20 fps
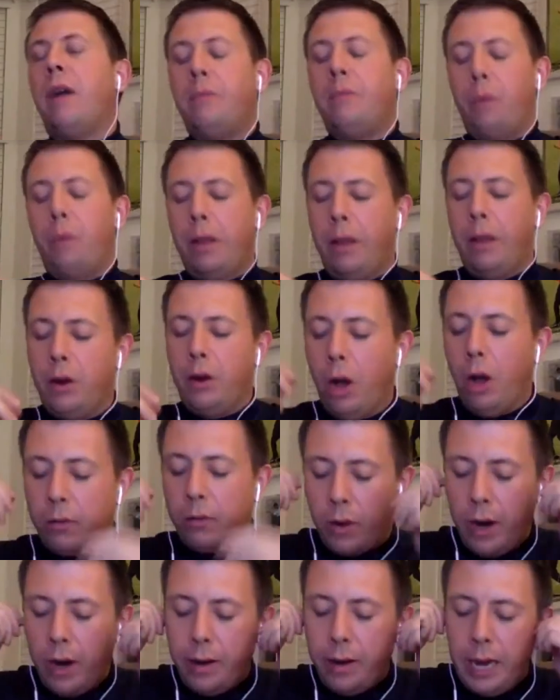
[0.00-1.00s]
I've played a lot of
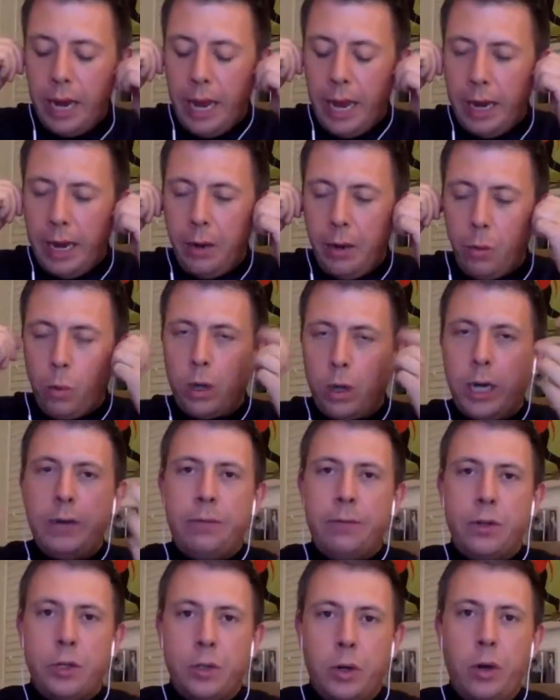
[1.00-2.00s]
golf, right? And working
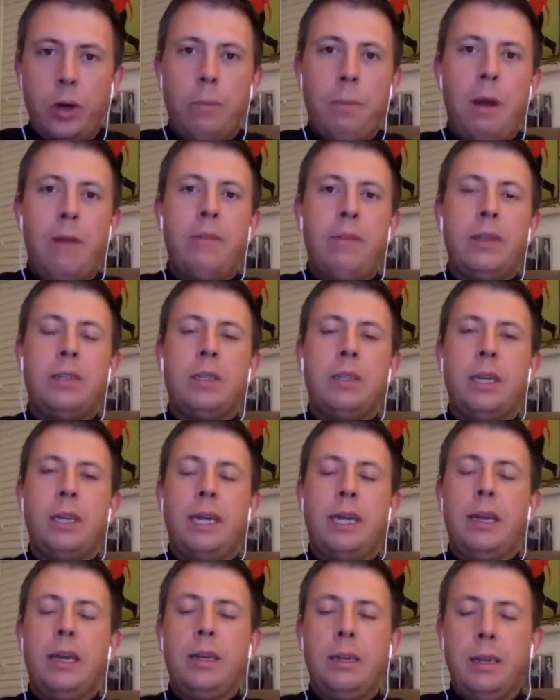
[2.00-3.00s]
for Troon, I'm obviously
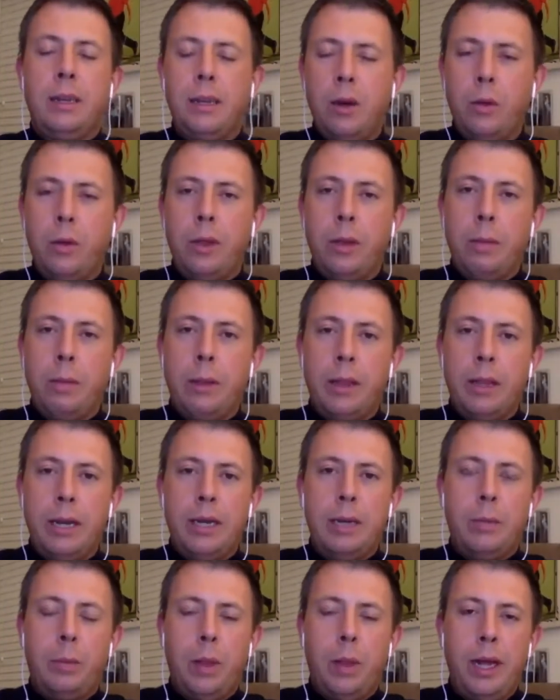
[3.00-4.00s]
getting, the
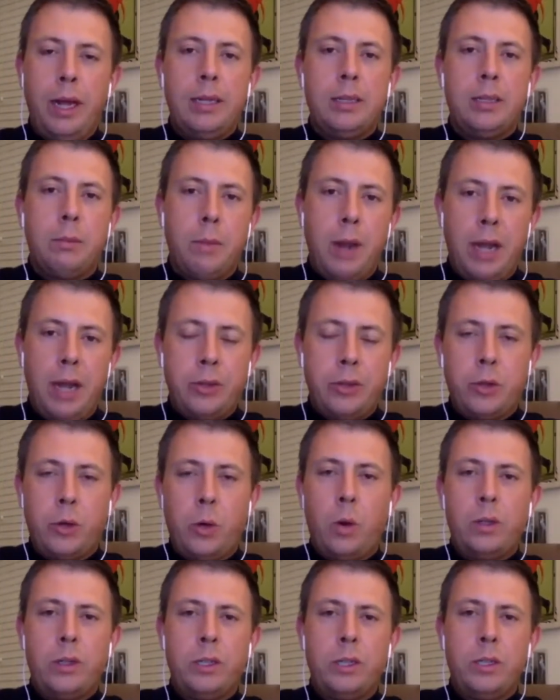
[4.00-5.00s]
ability to play some nicer
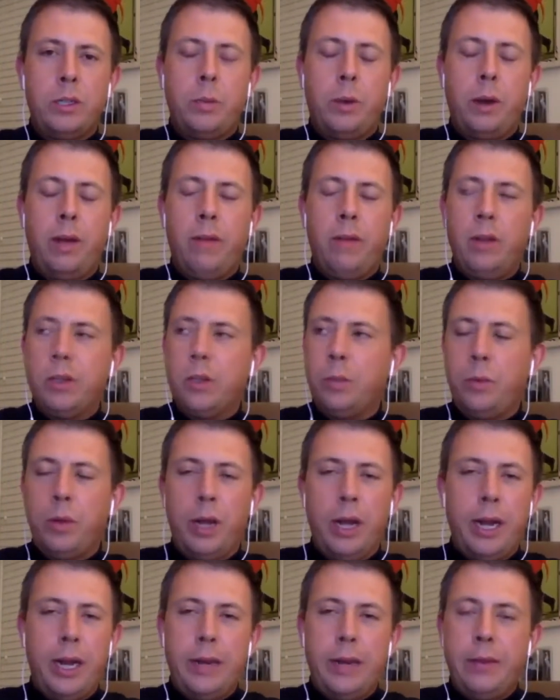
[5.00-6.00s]
courses, but I've also
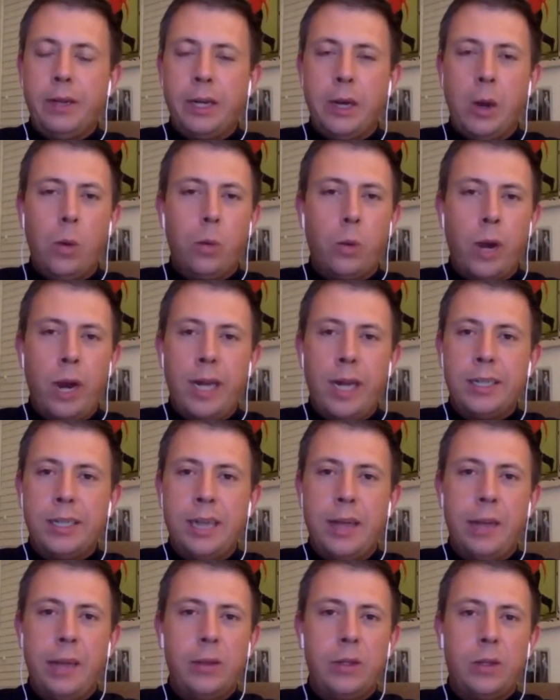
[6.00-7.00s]
played the Goat Ranch
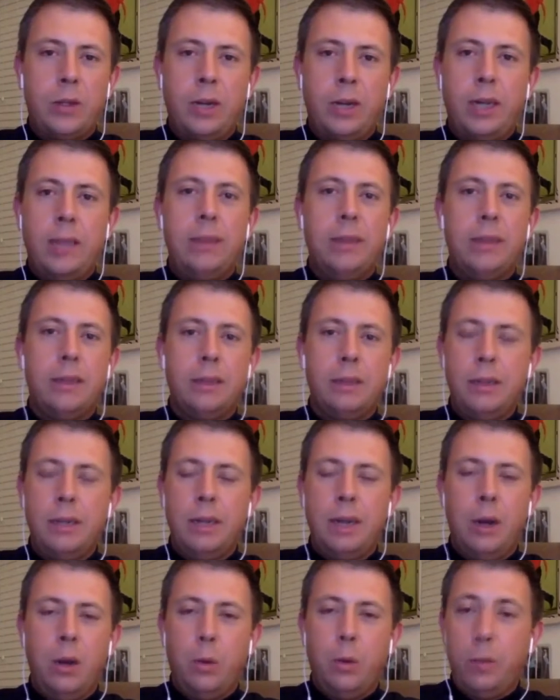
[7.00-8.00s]
down the street, that,
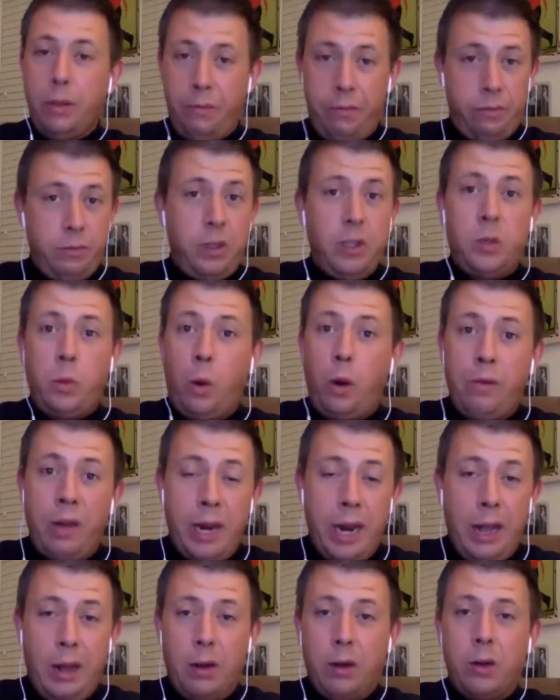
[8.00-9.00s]
the
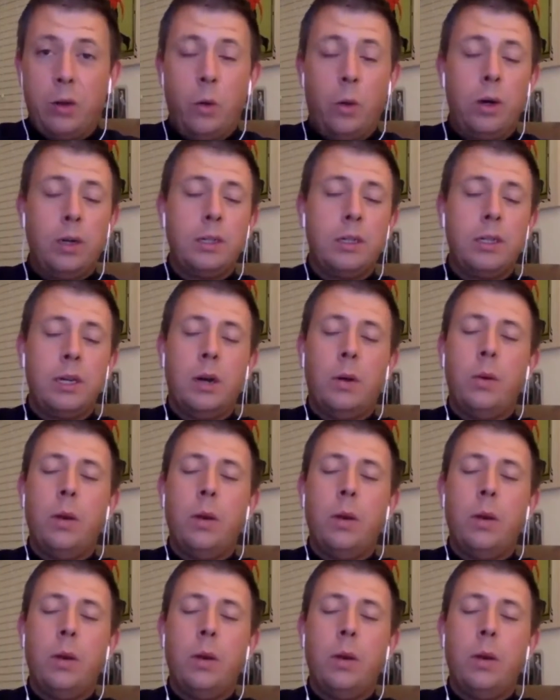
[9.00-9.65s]
$25 course,